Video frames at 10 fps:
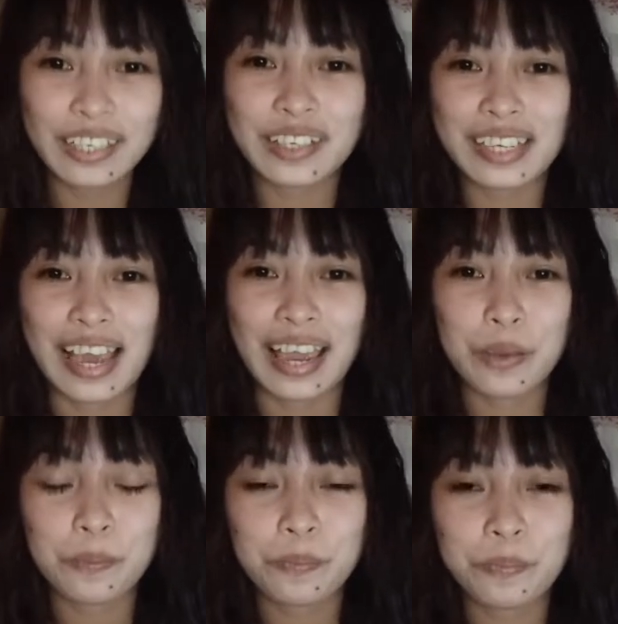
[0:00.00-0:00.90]
Good
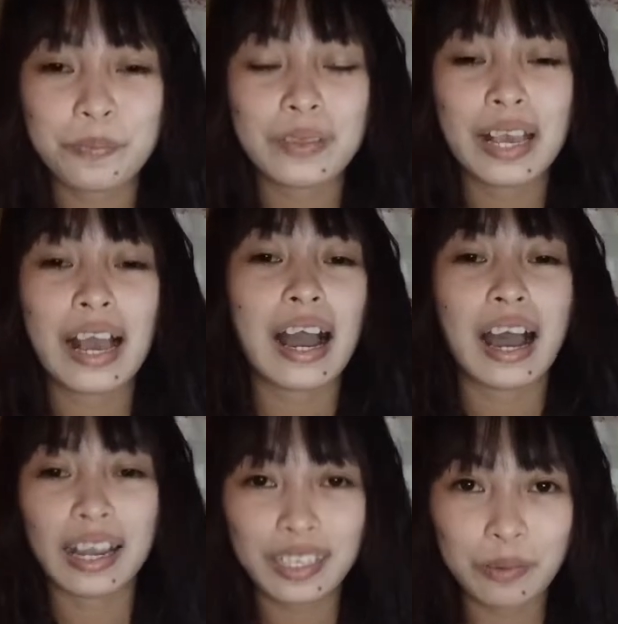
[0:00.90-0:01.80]
day.
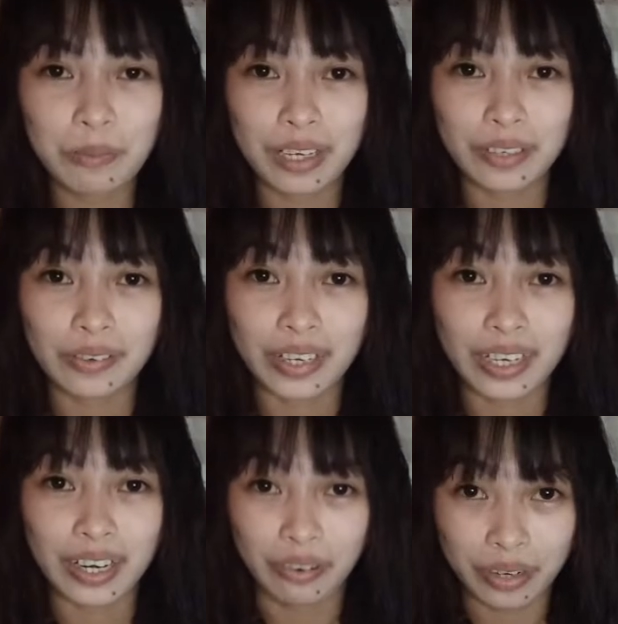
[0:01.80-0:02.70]
I am
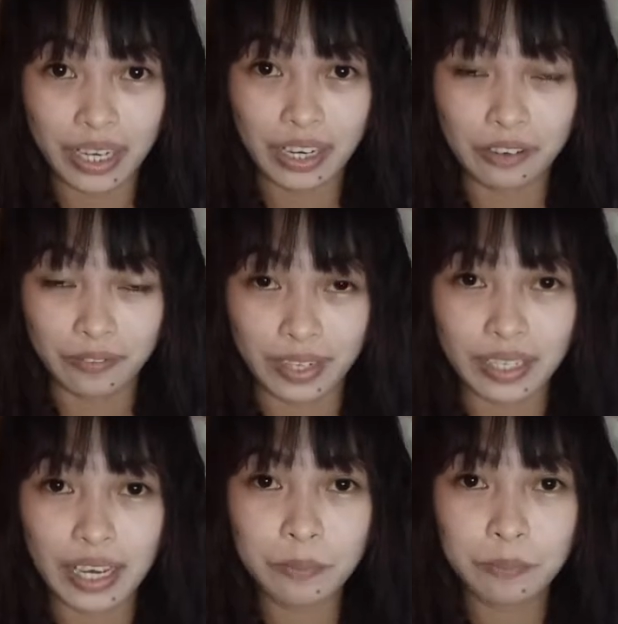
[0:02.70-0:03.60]
Lenarica Rica
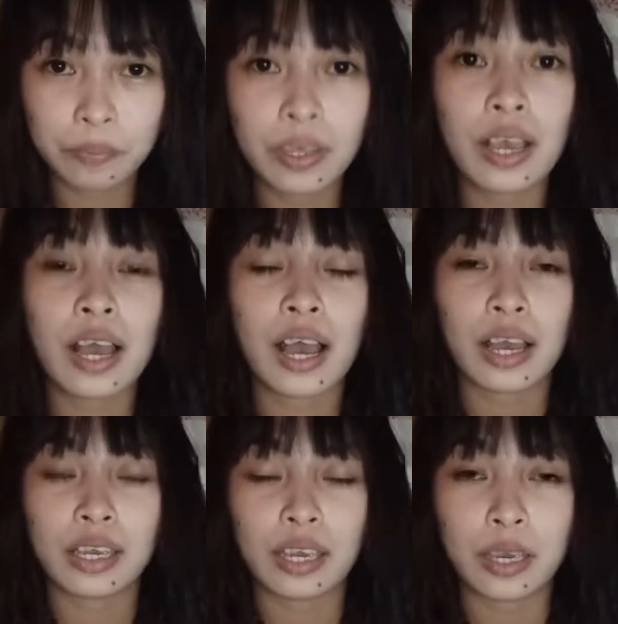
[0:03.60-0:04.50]
Loveta,
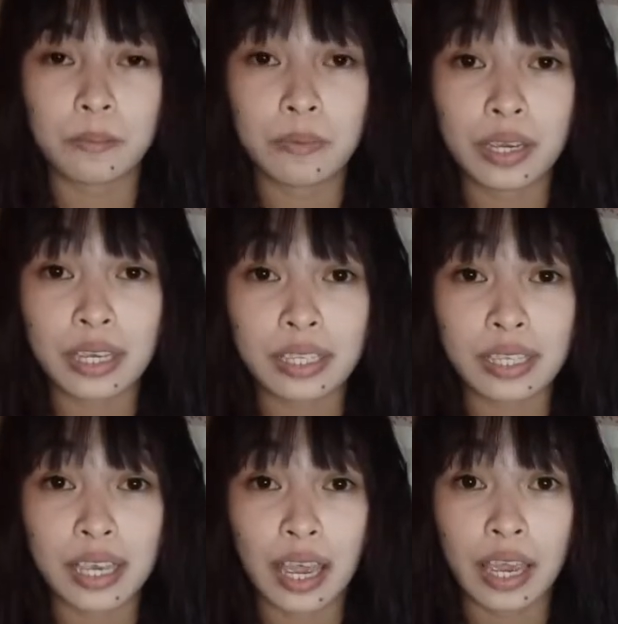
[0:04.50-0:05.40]
a
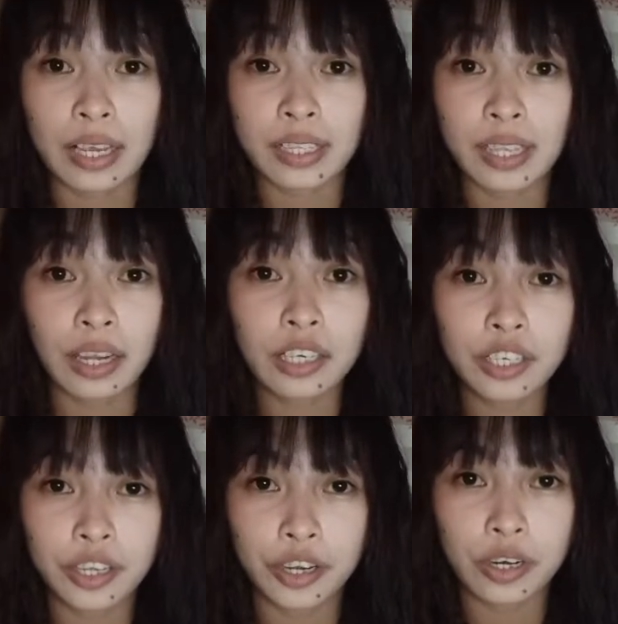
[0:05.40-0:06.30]
BSCA
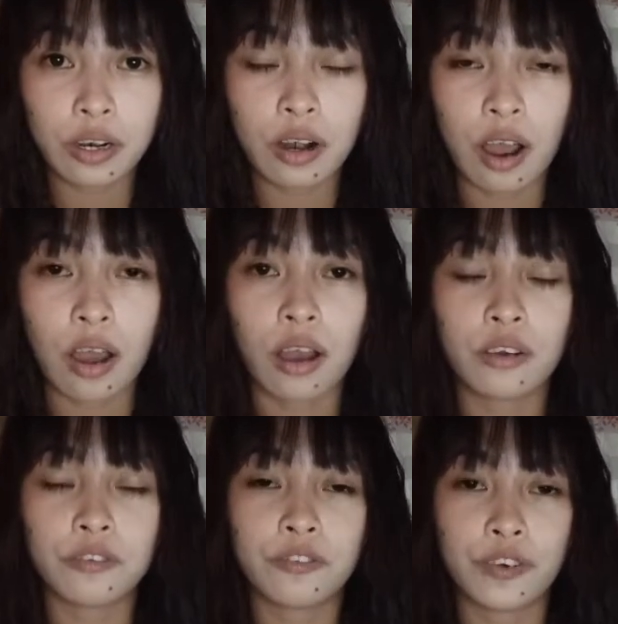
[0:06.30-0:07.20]
second year
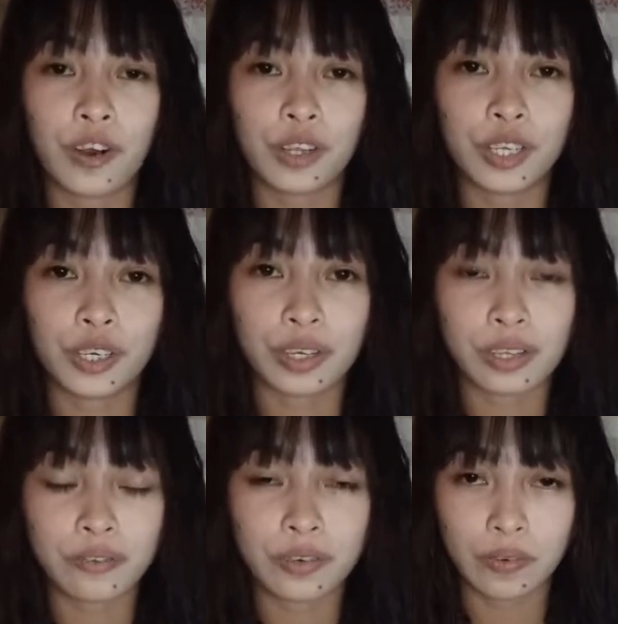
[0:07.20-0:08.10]
of Holy
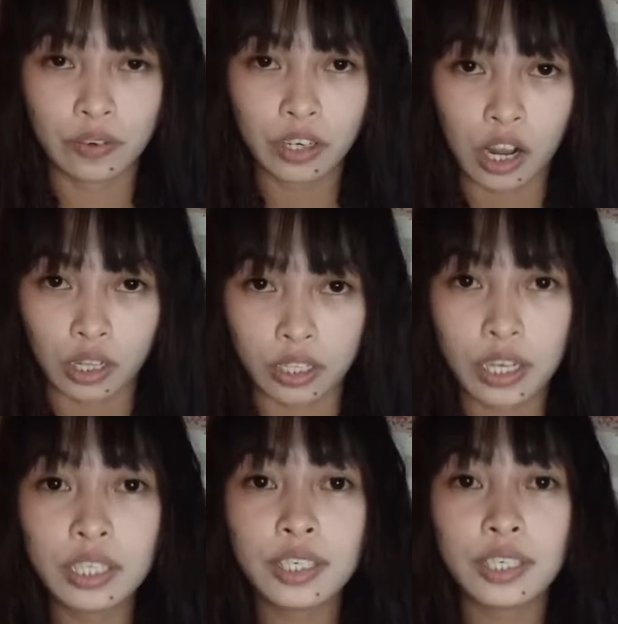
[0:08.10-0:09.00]
Cross of Davao
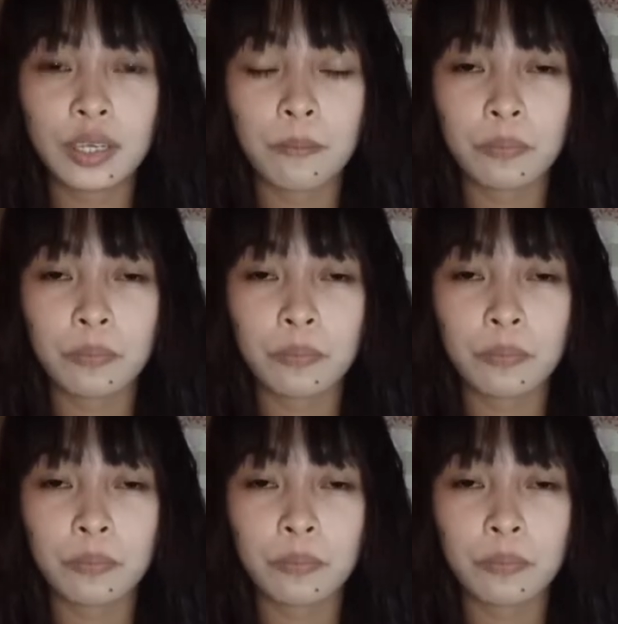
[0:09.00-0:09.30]
College.